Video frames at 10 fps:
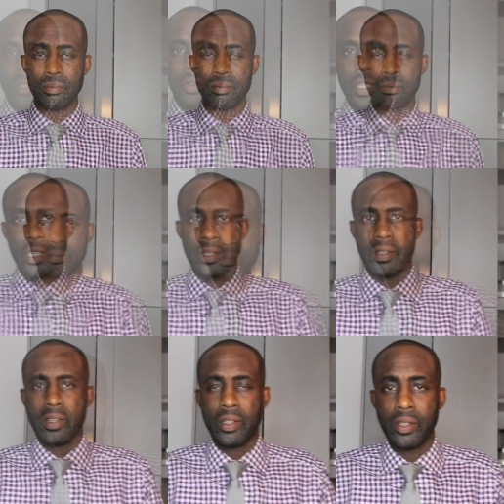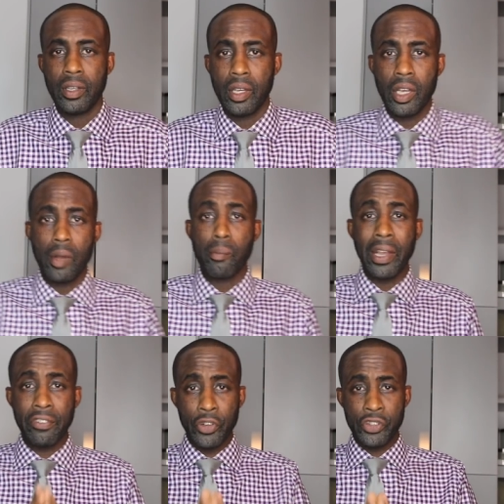Okay.
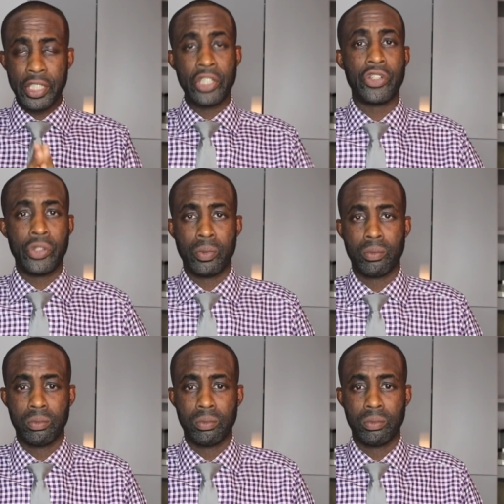My first issue.